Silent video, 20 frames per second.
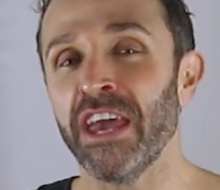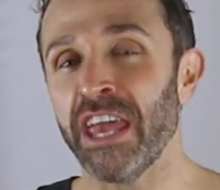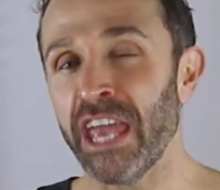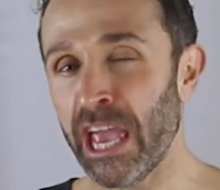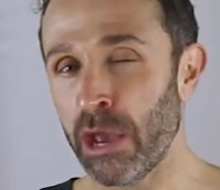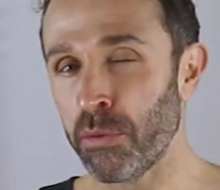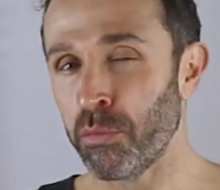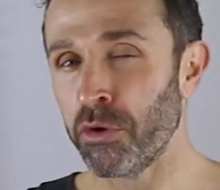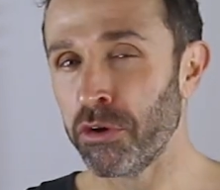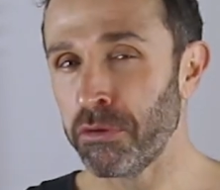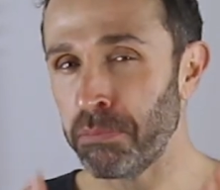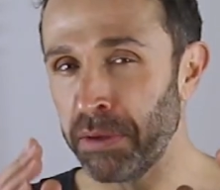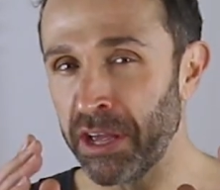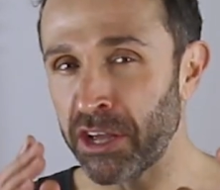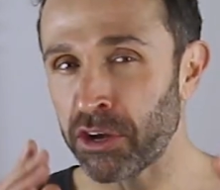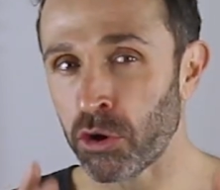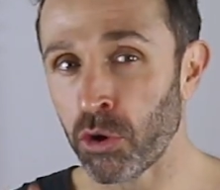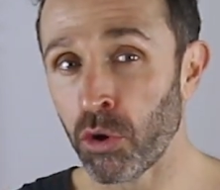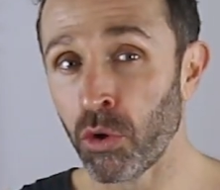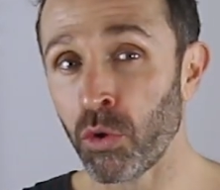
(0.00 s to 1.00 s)
it would be
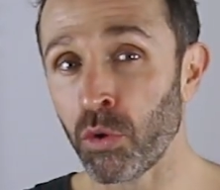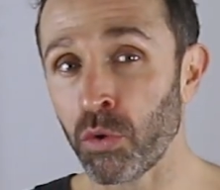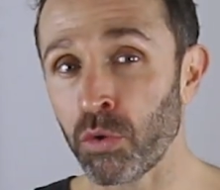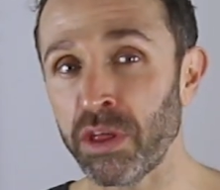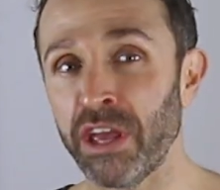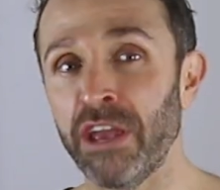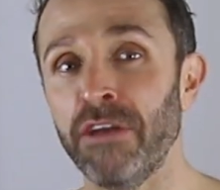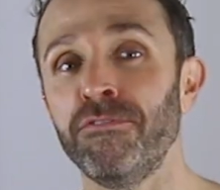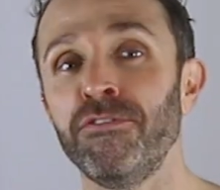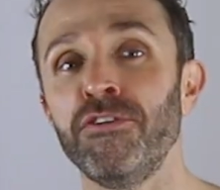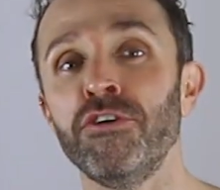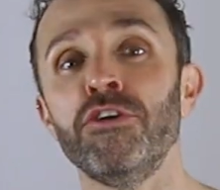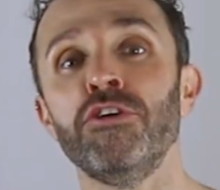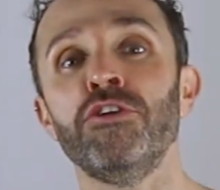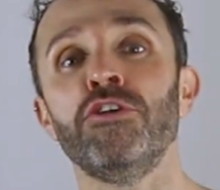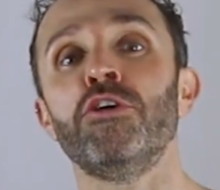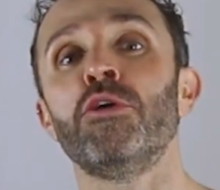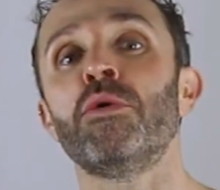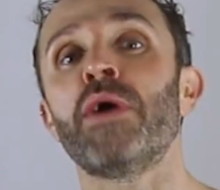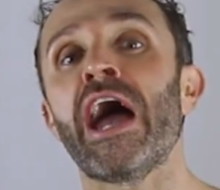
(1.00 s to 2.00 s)
cool if you
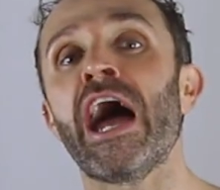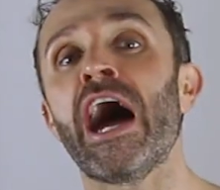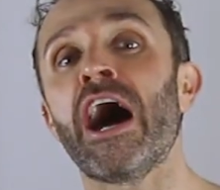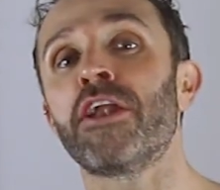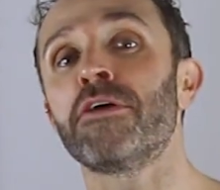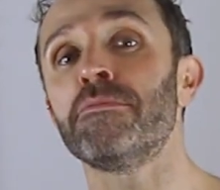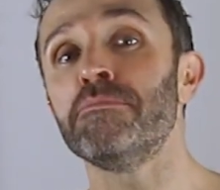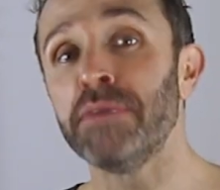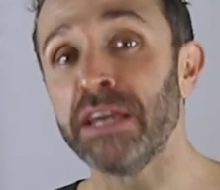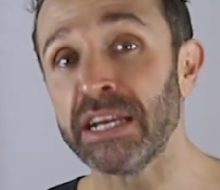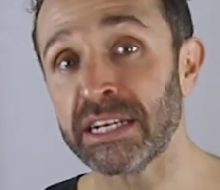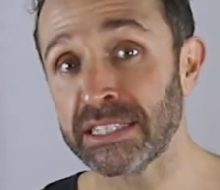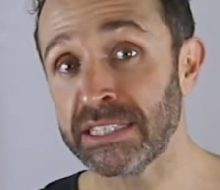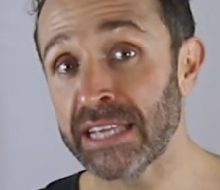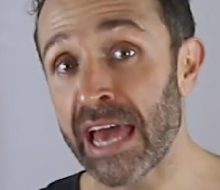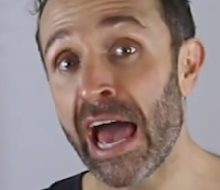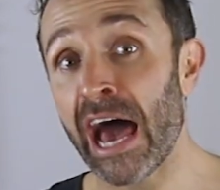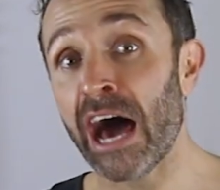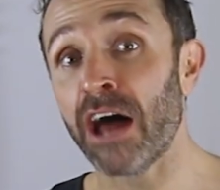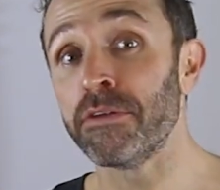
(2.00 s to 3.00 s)
knew how to mix
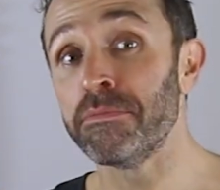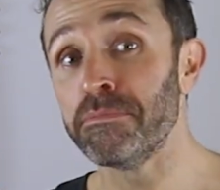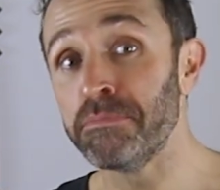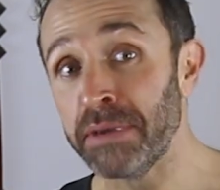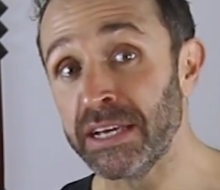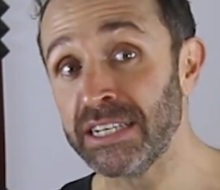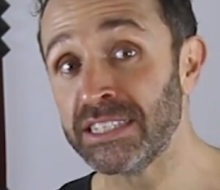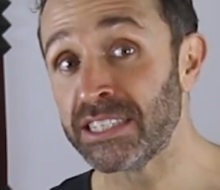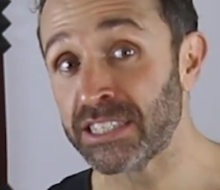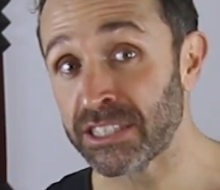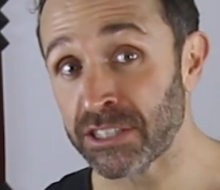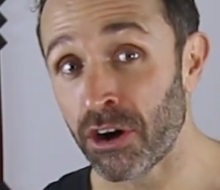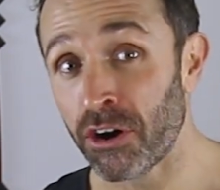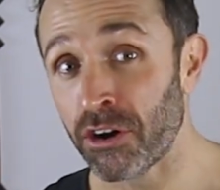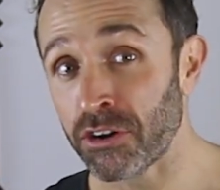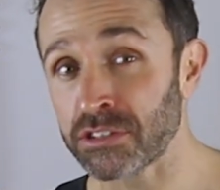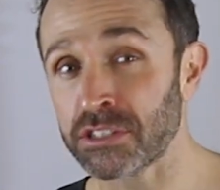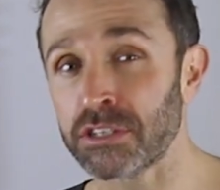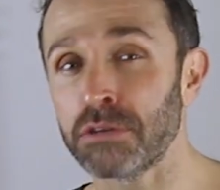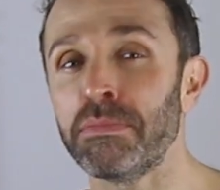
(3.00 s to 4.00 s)
out
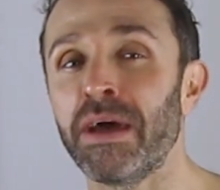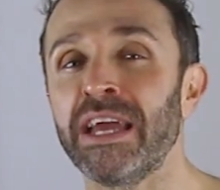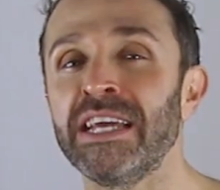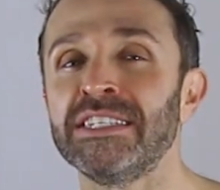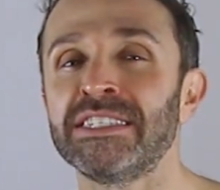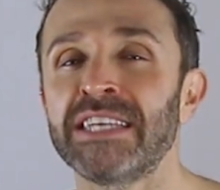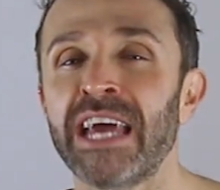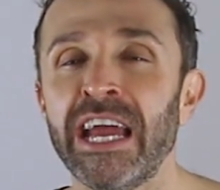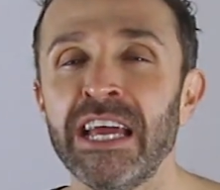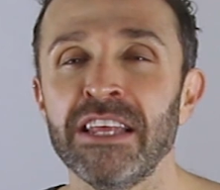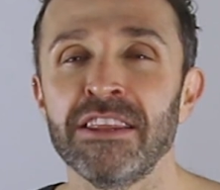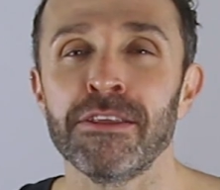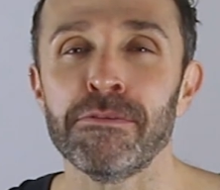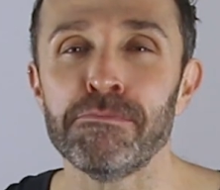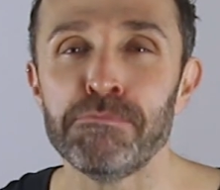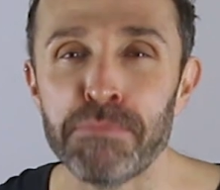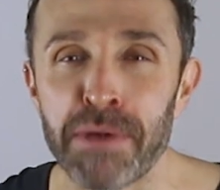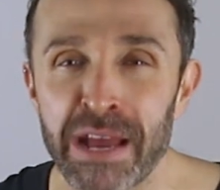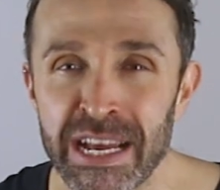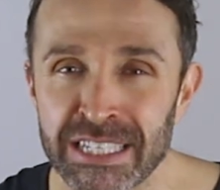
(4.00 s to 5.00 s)
mid-song to maintain the
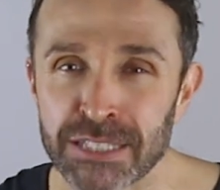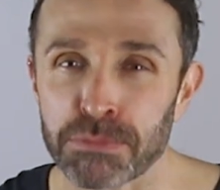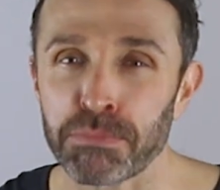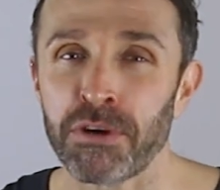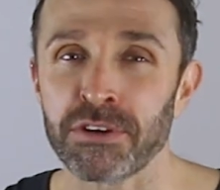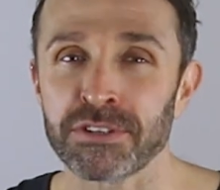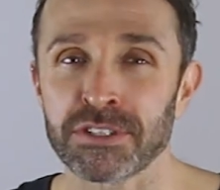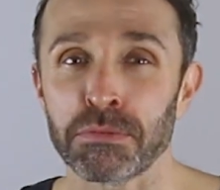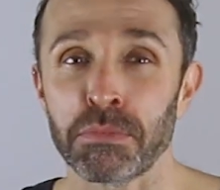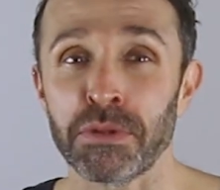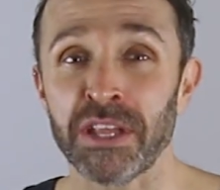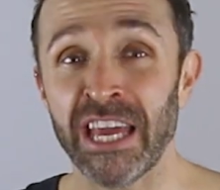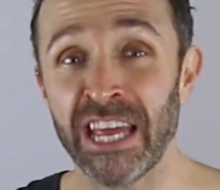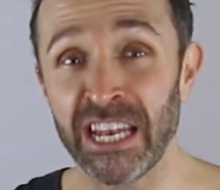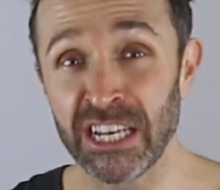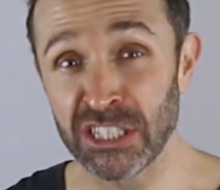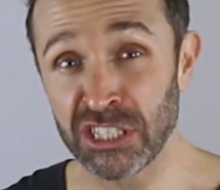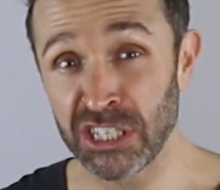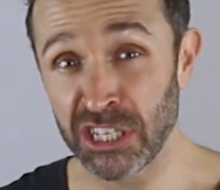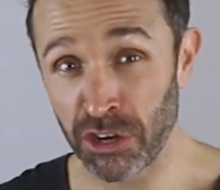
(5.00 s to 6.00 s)
best possible
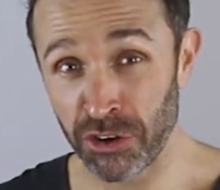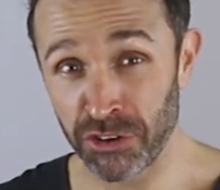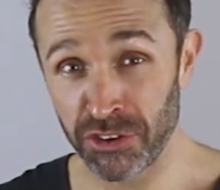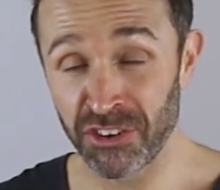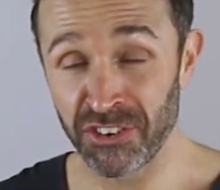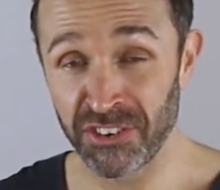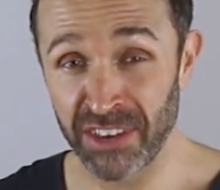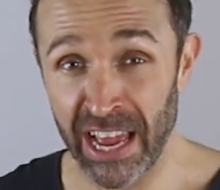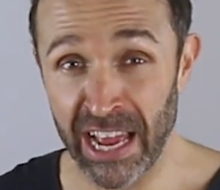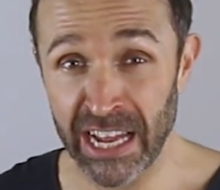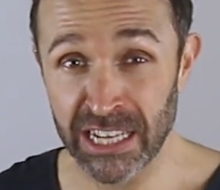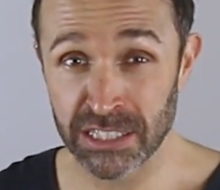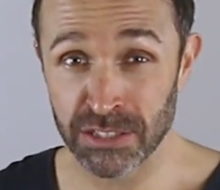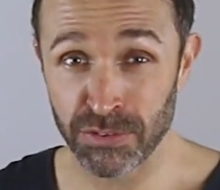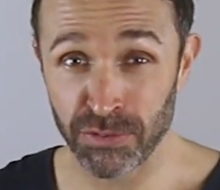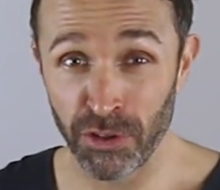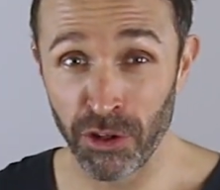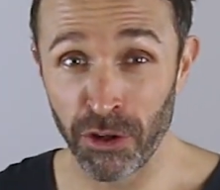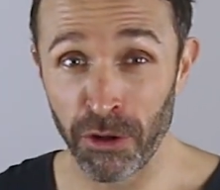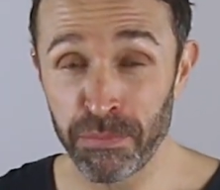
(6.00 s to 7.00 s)
energy on your dance
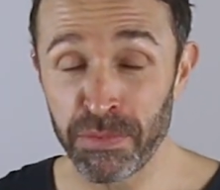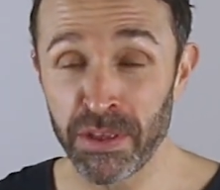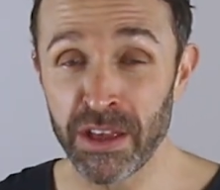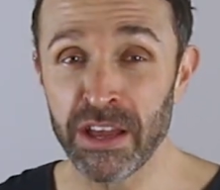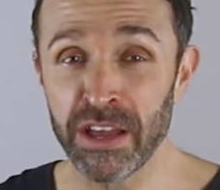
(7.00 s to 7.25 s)
floor.